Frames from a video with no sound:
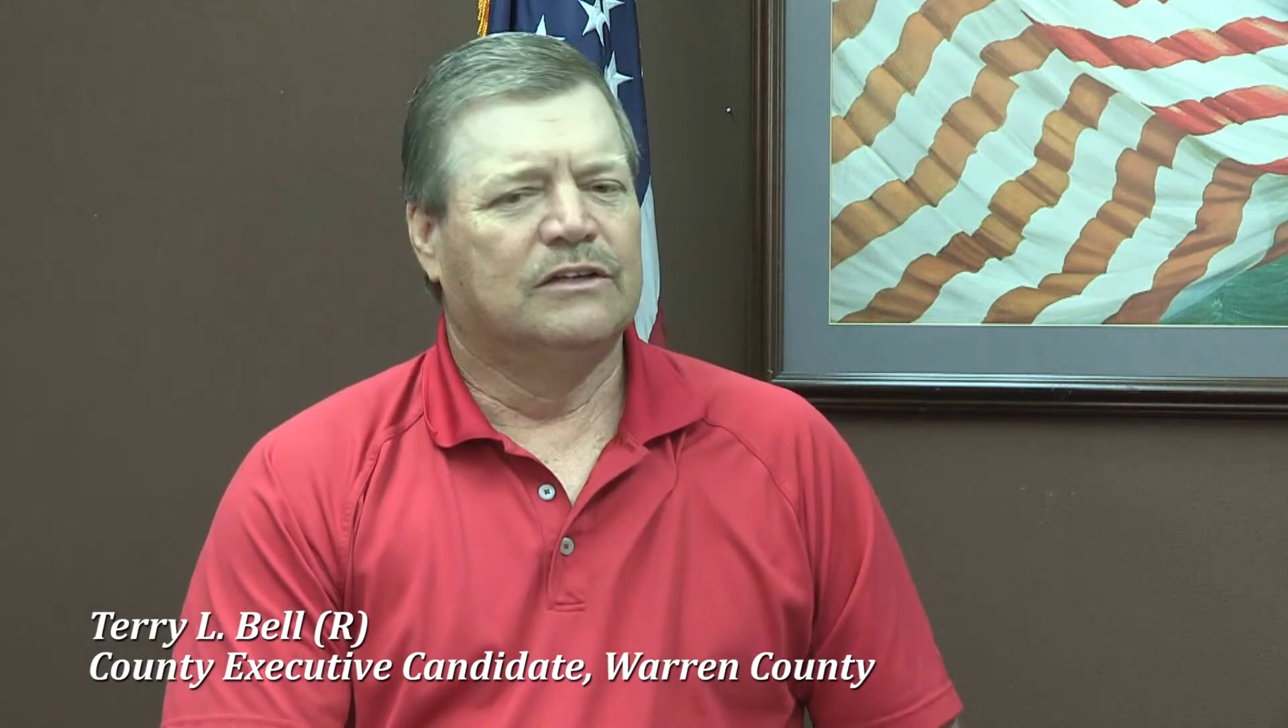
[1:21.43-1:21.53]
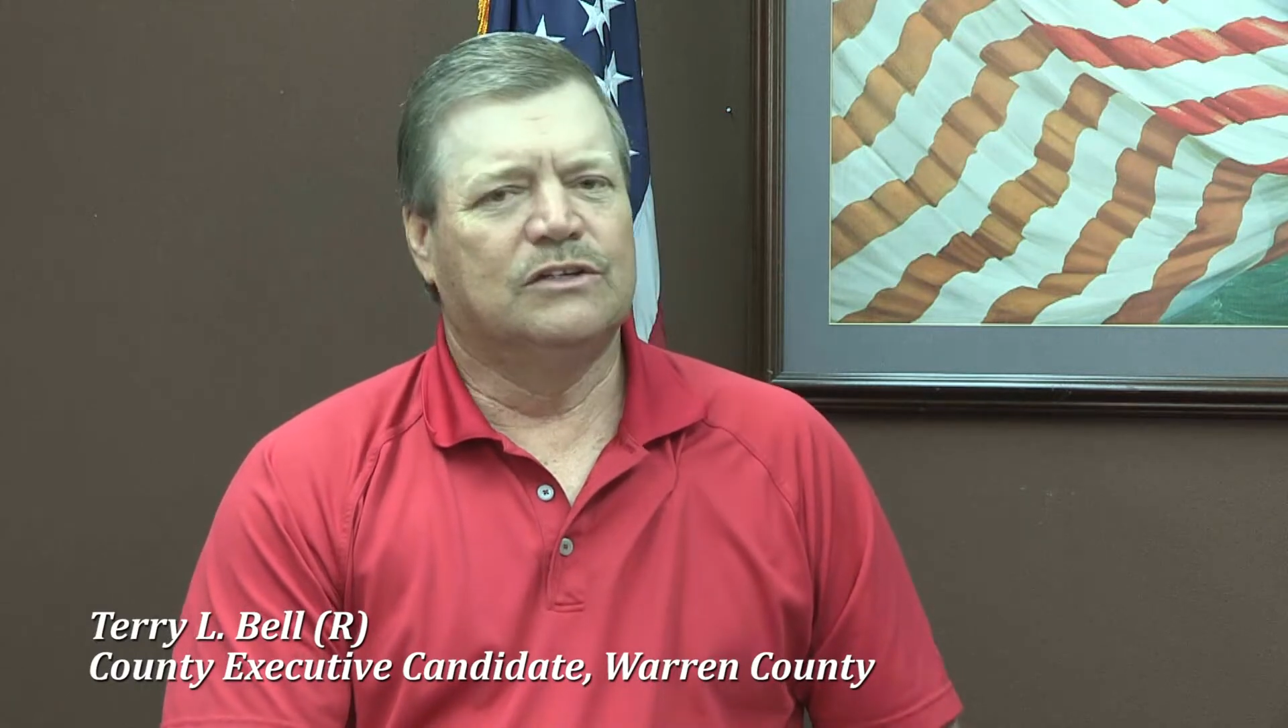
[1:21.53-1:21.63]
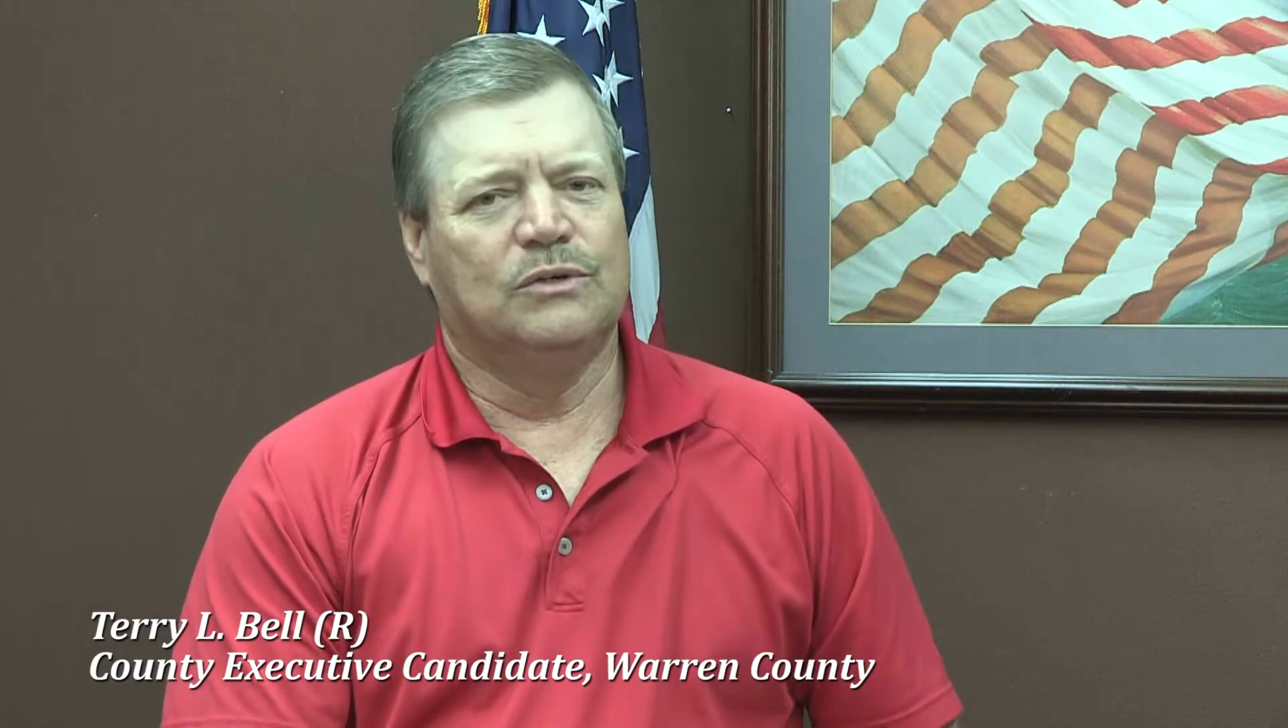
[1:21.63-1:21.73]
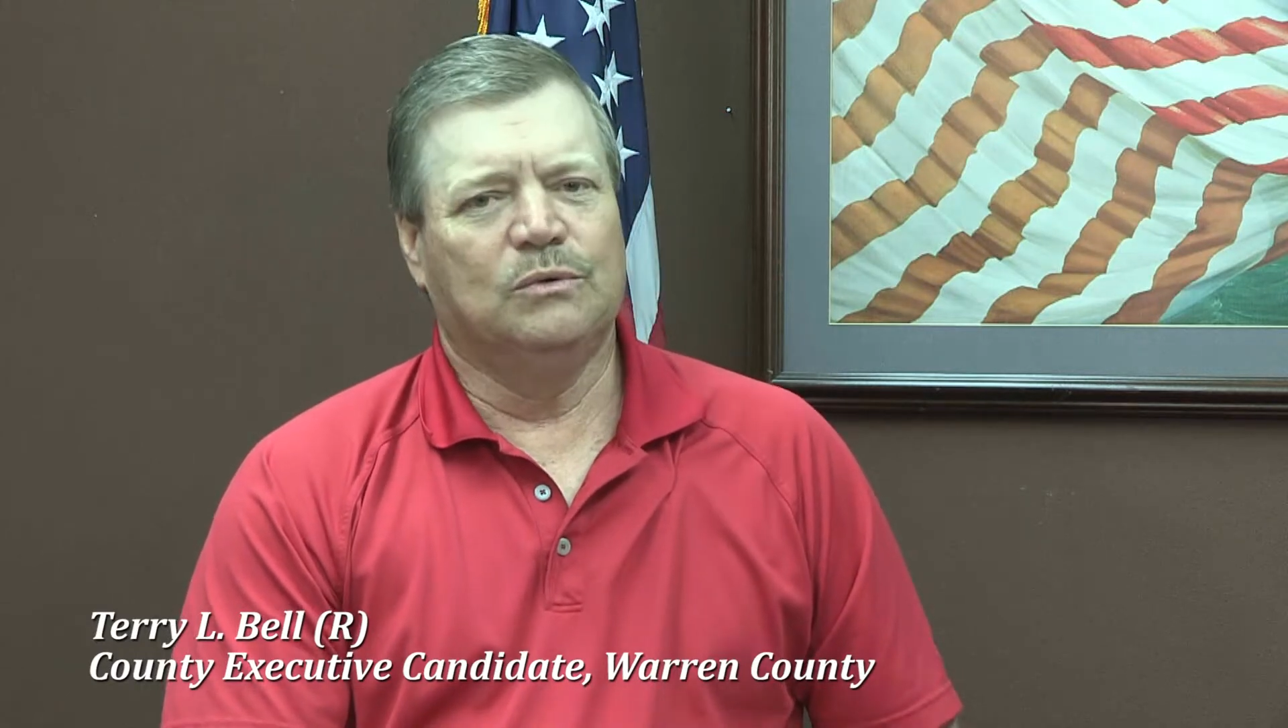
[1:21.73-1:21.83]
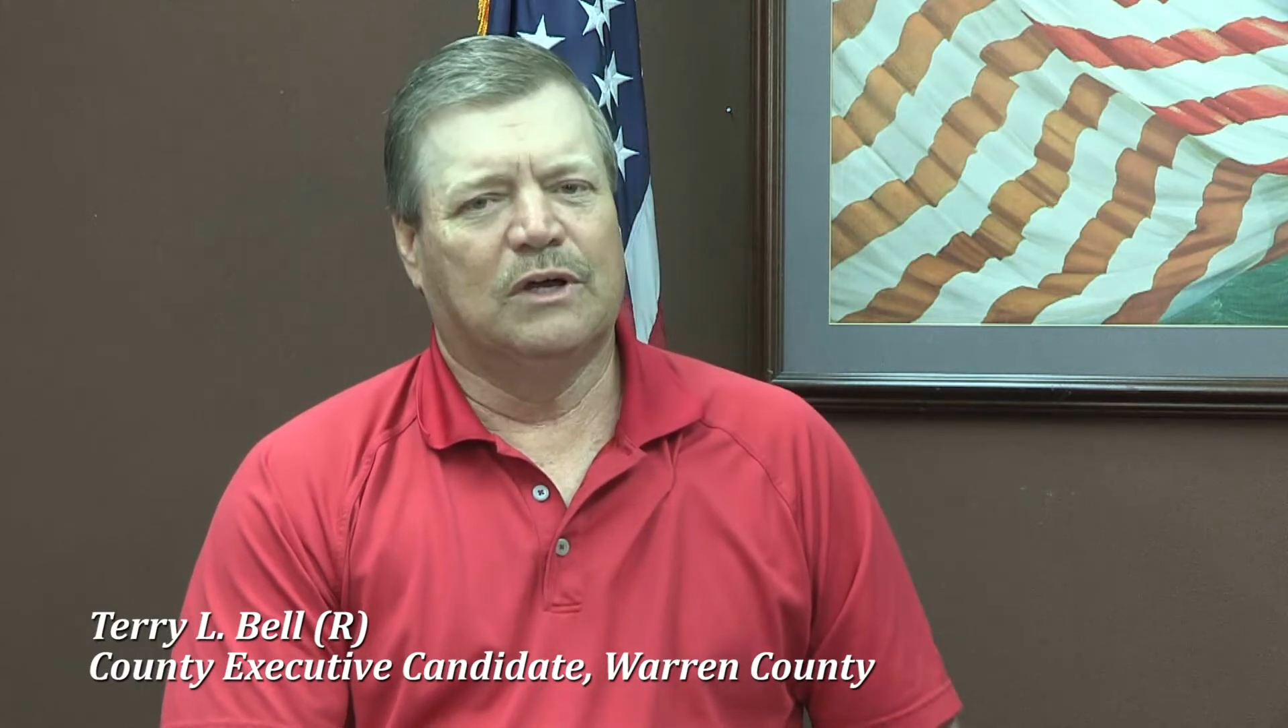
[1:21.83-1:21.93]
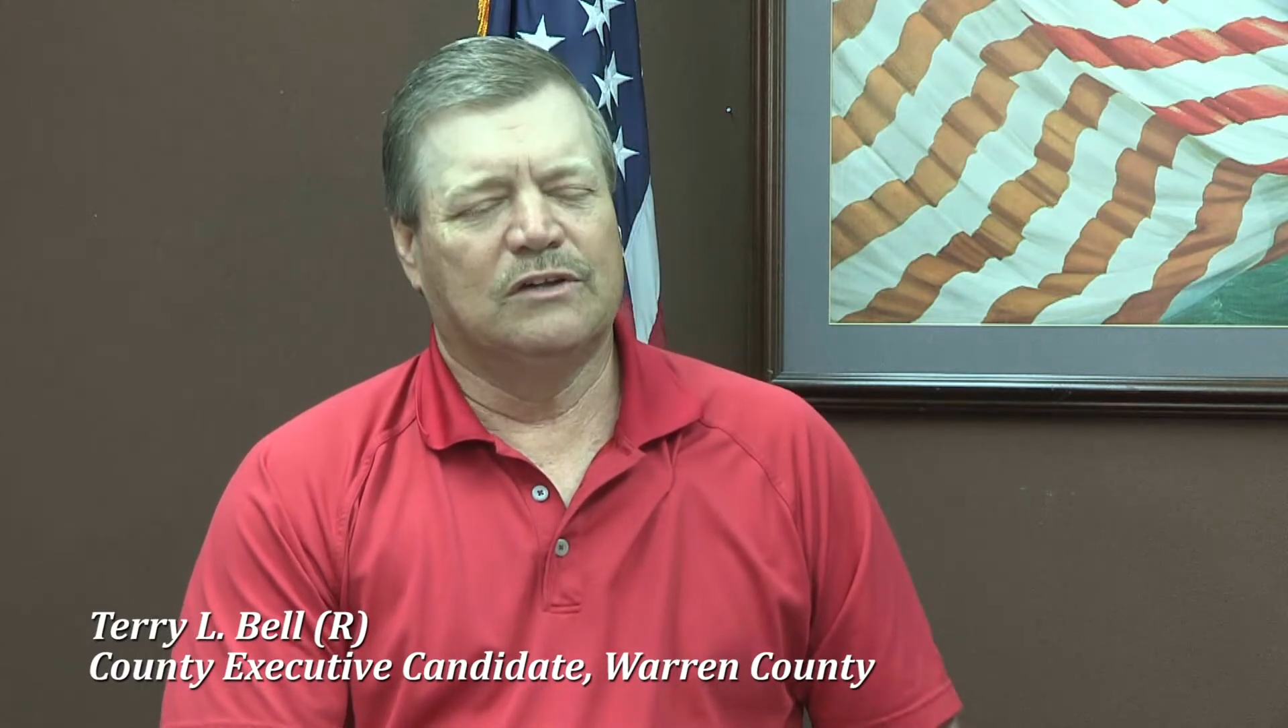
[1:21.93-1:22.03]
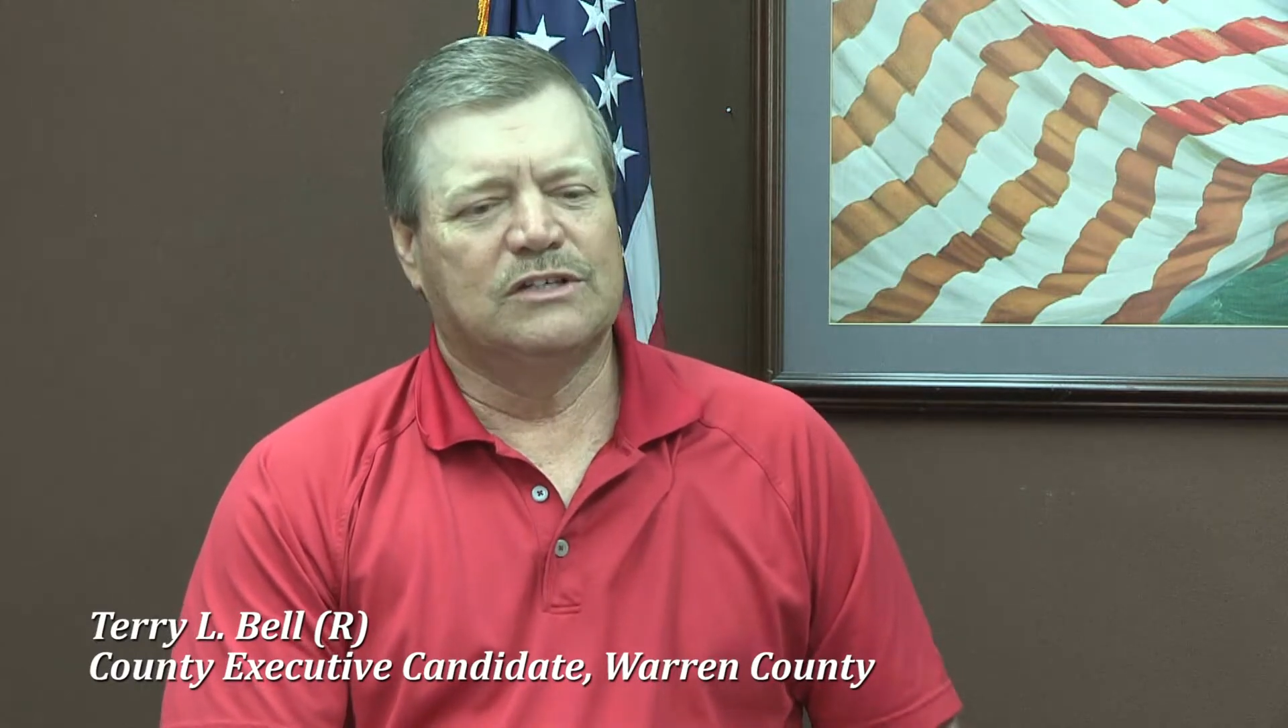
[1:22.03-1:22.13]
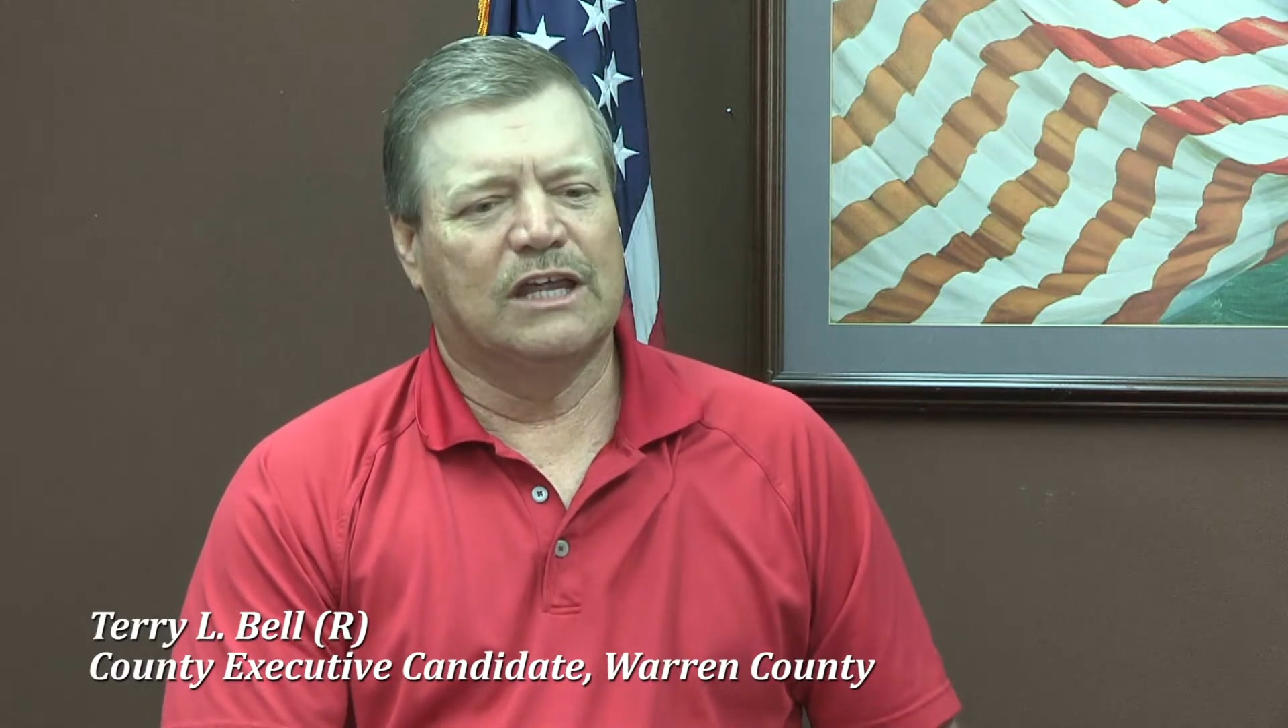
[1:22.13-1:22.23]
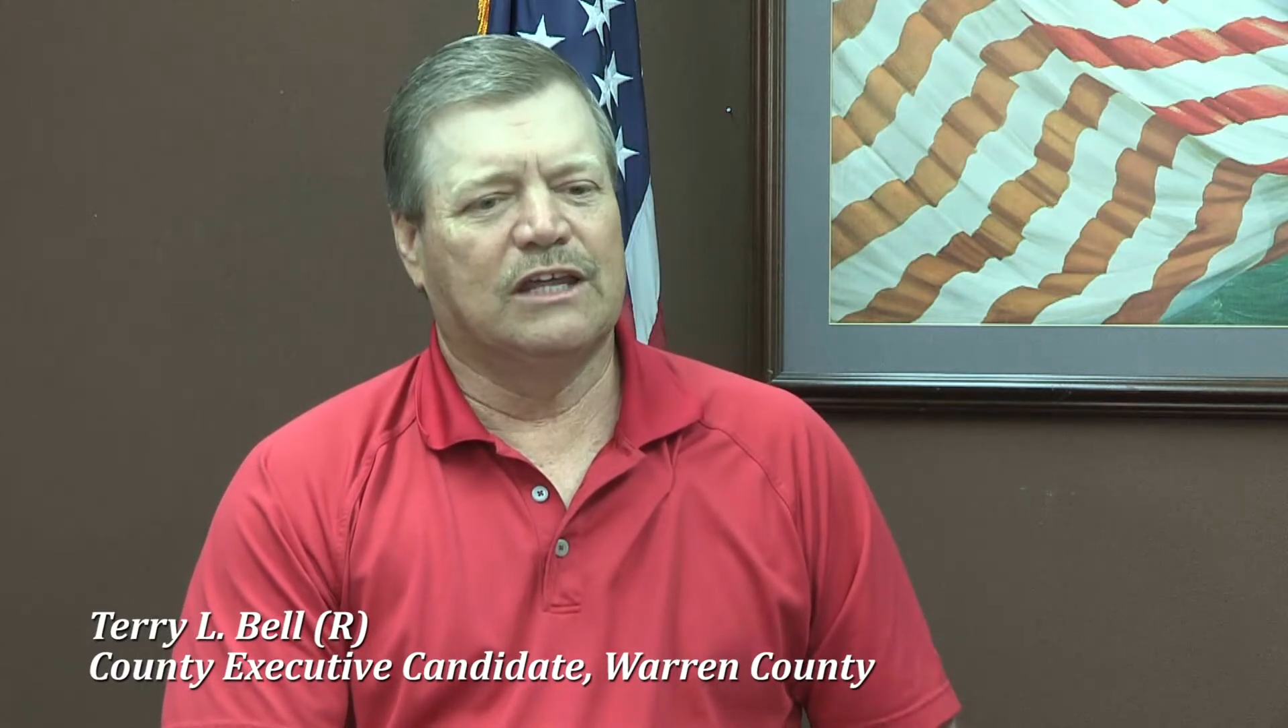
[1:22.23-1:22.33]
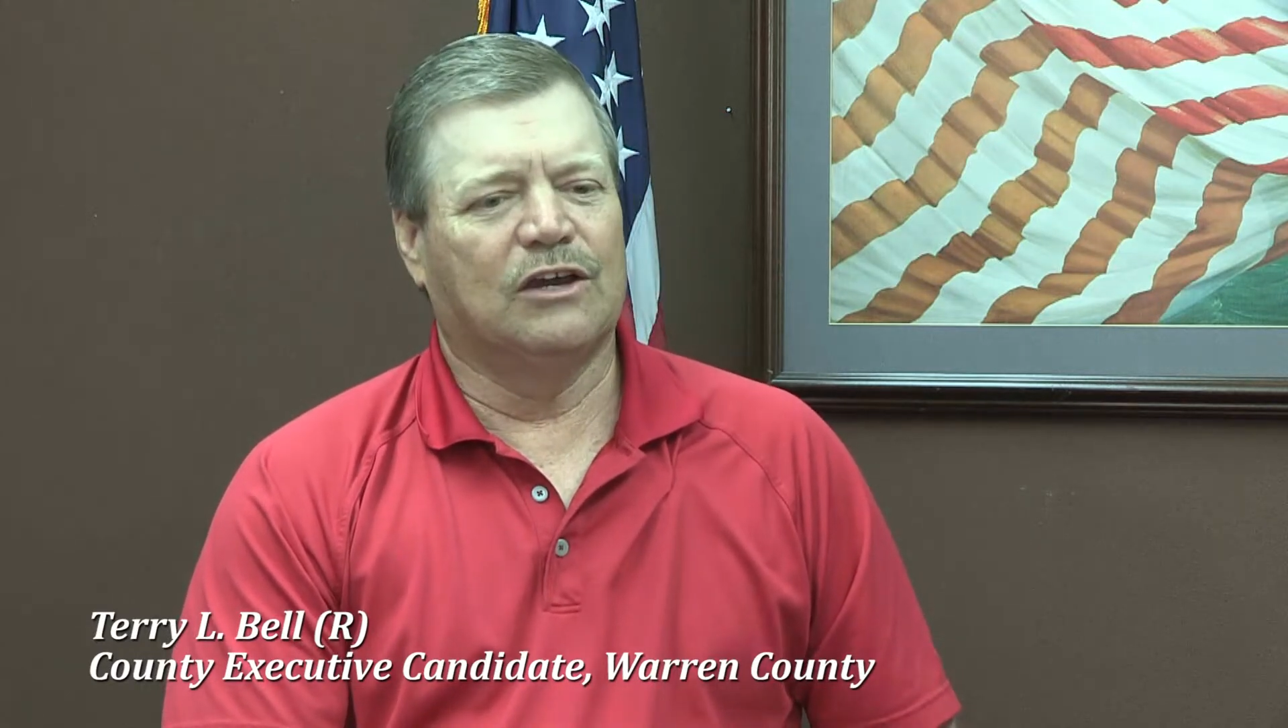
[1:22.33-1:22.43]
to take